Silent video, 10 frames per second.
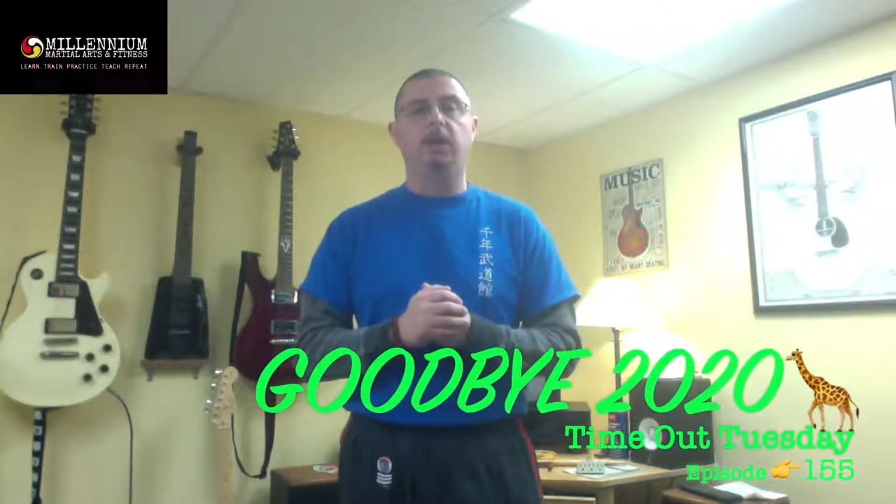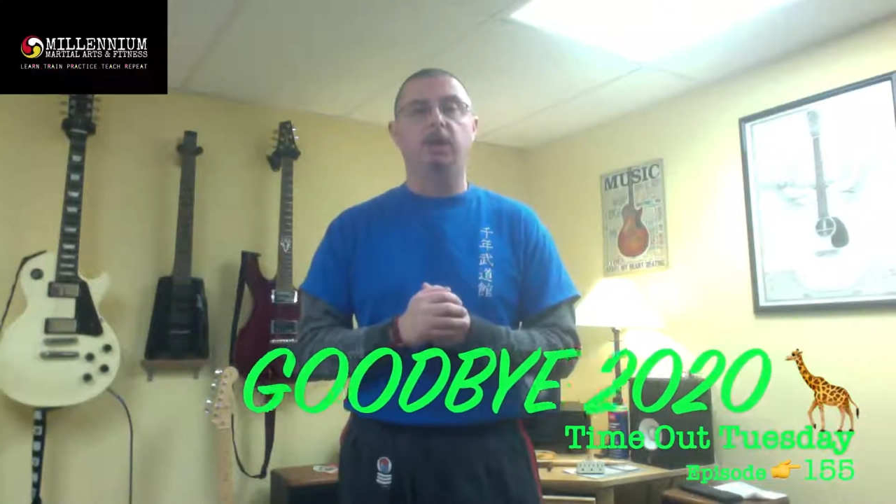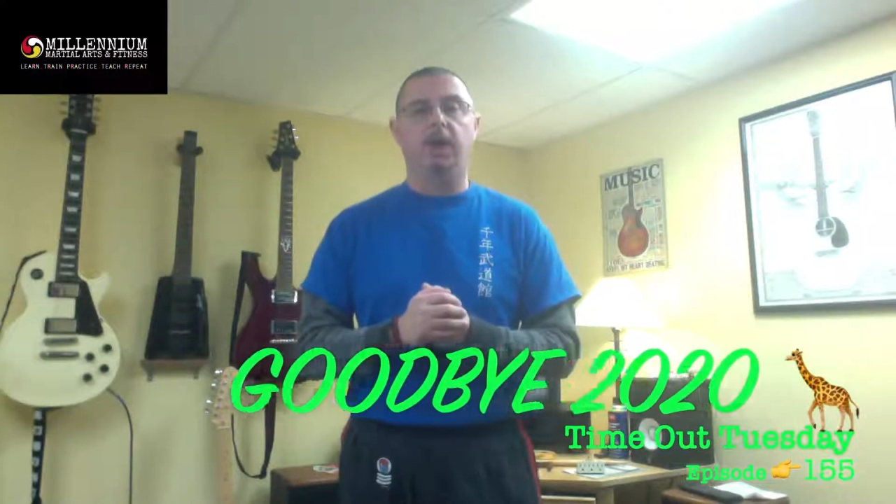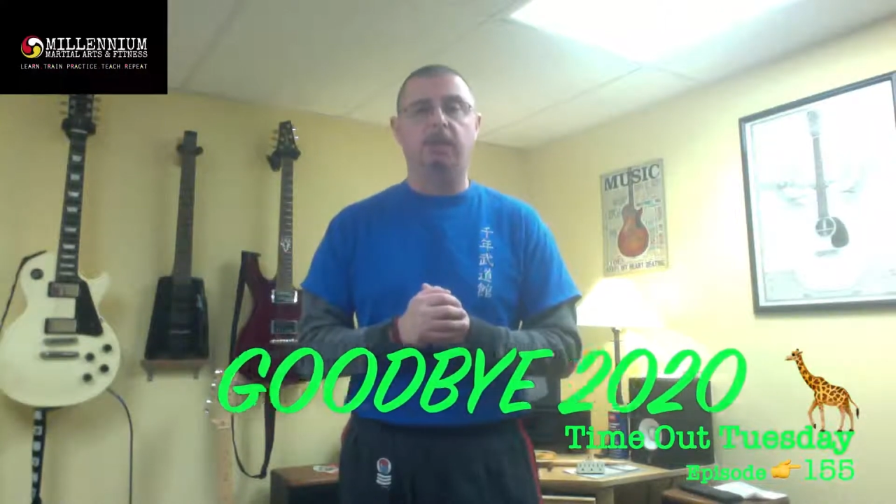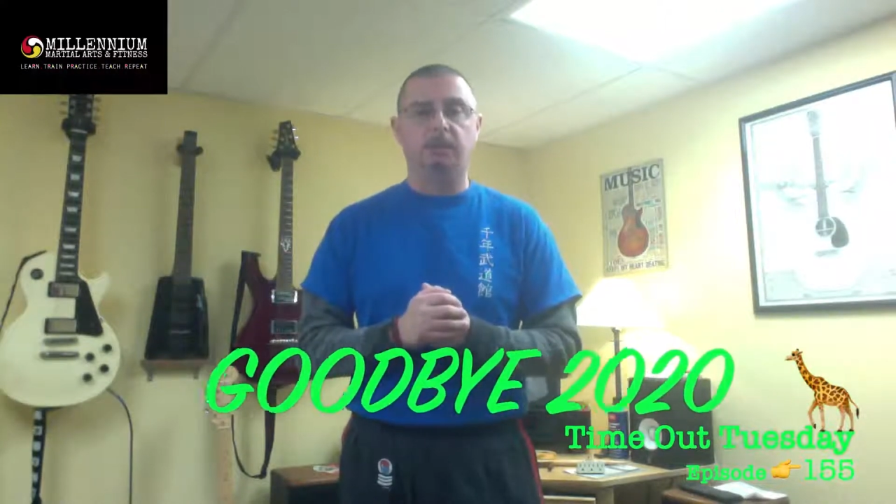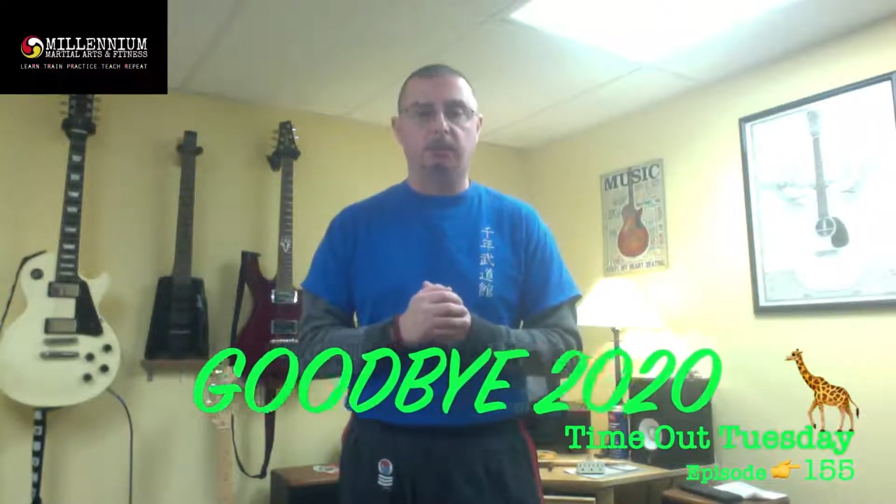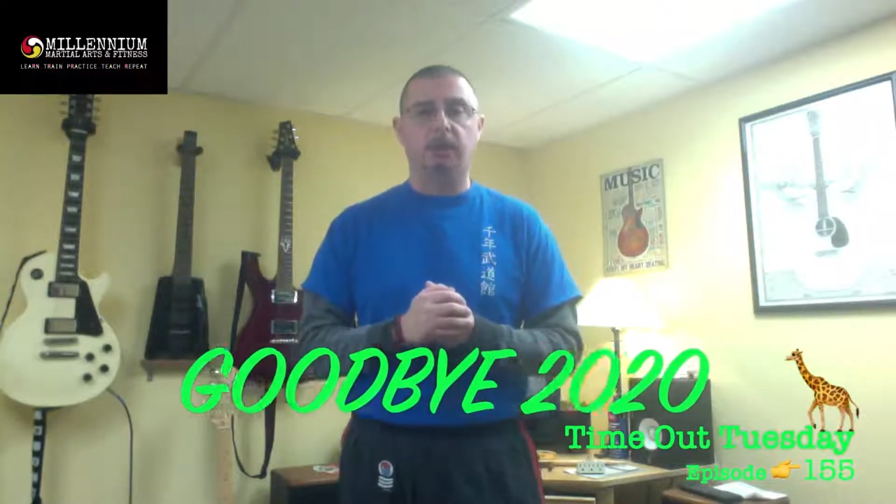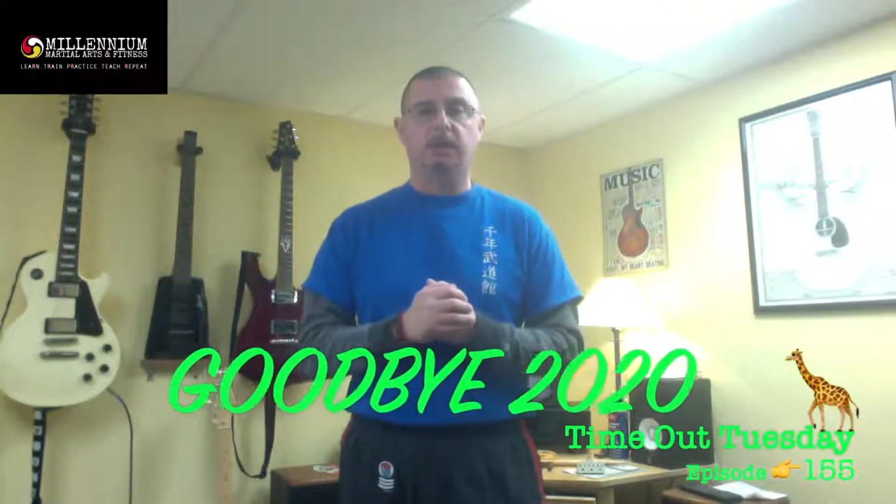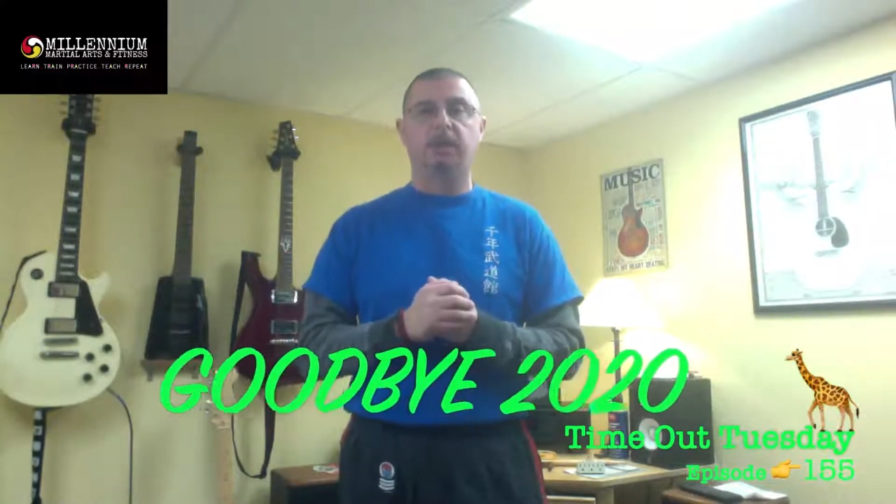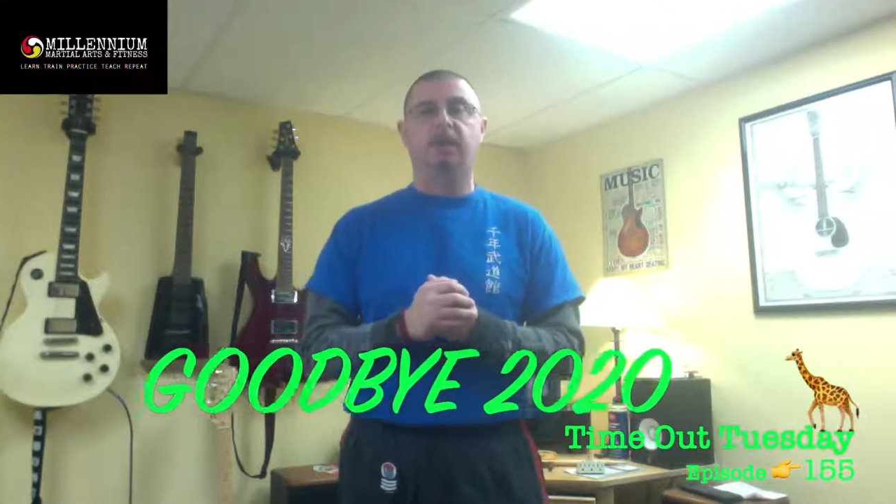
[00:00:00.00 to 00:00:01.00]
changed
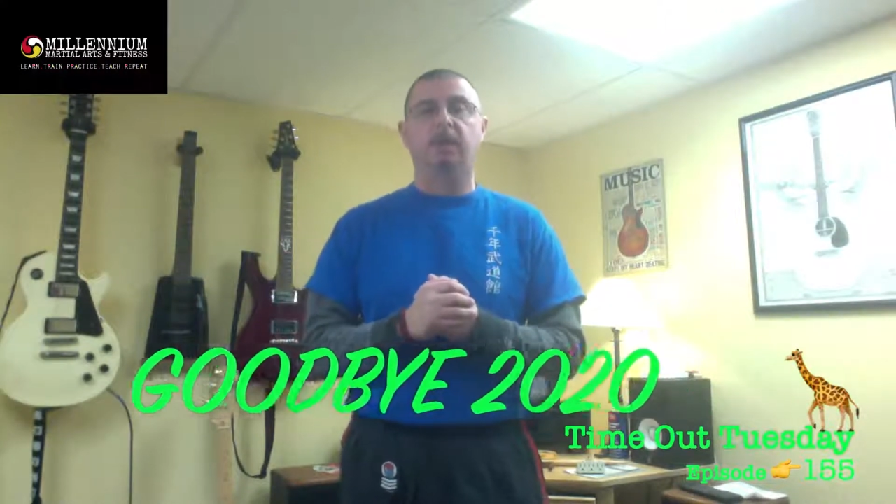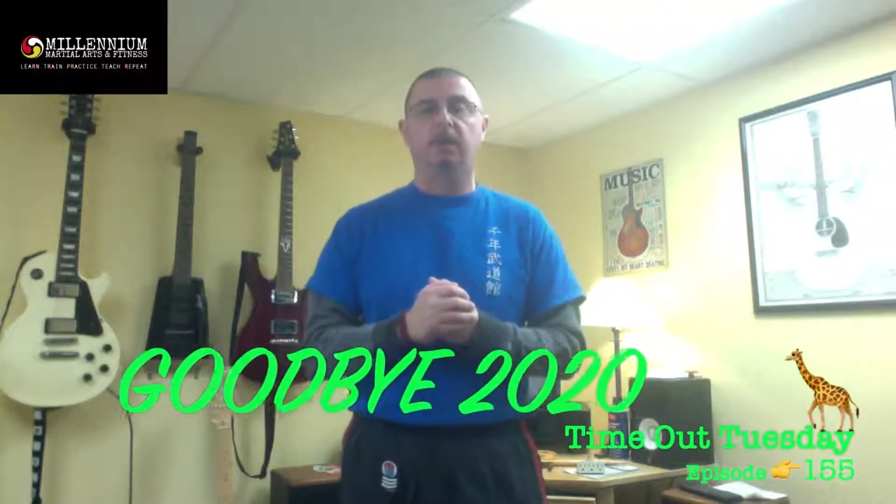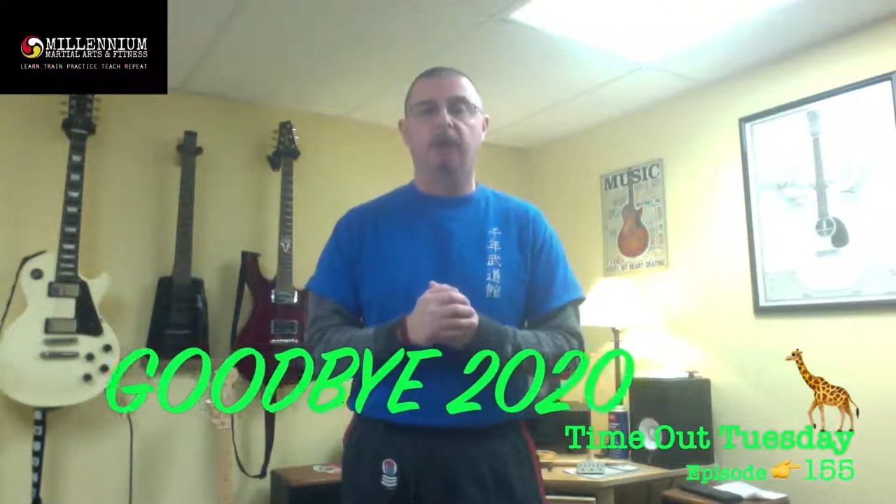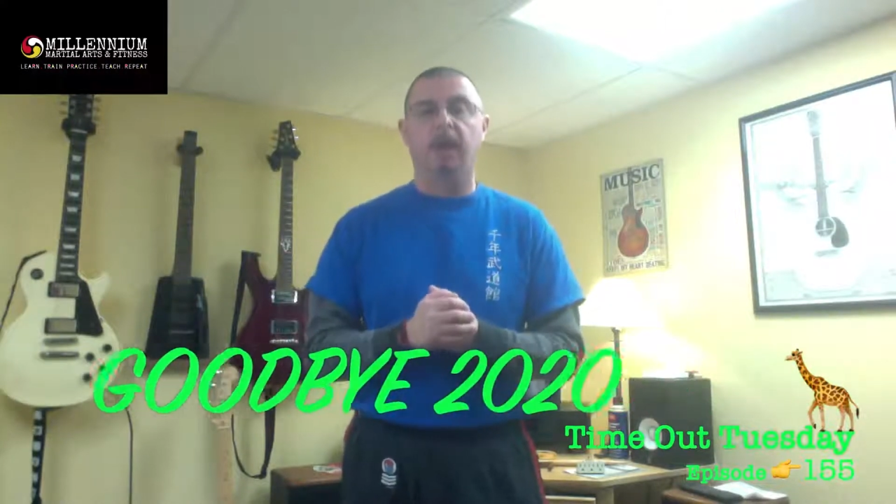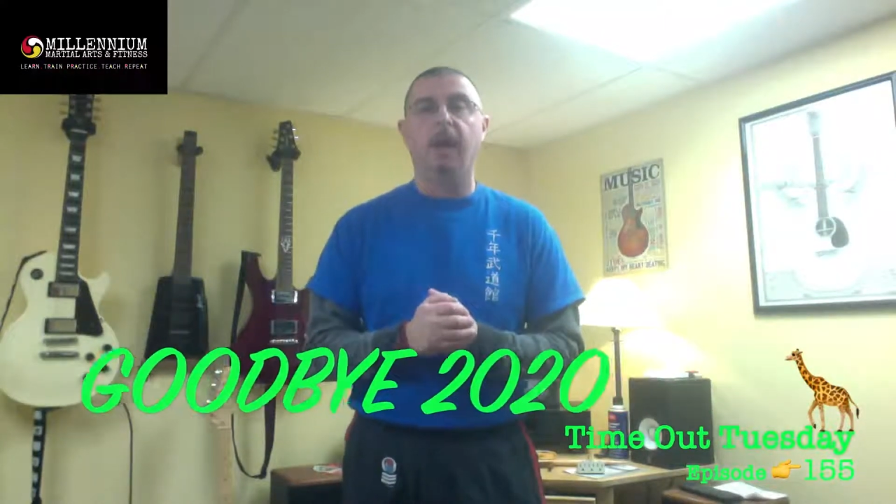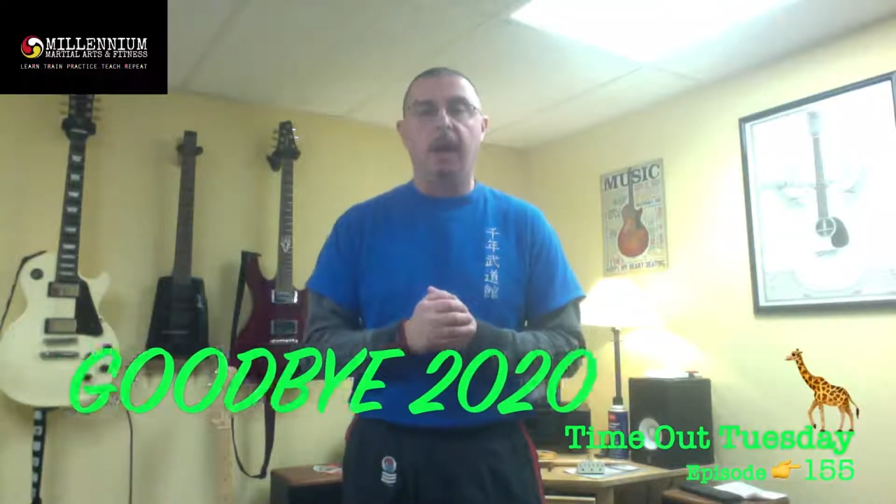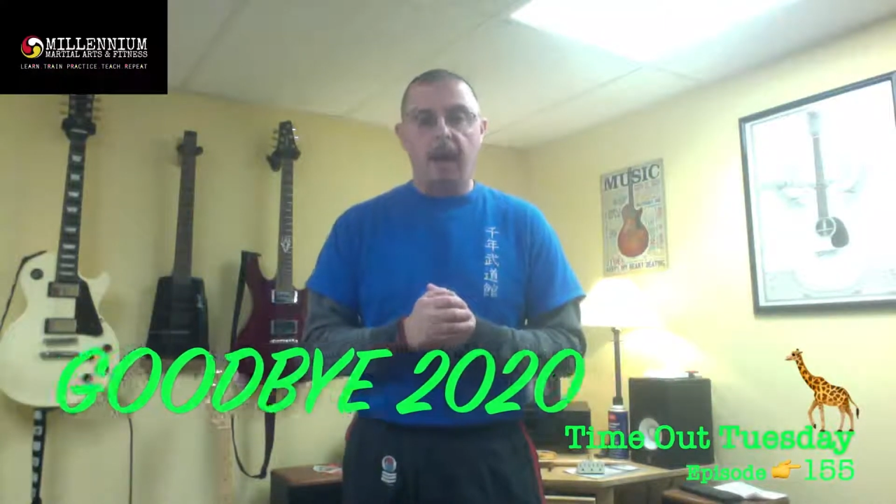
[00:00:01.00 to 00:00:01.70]
pretty severely,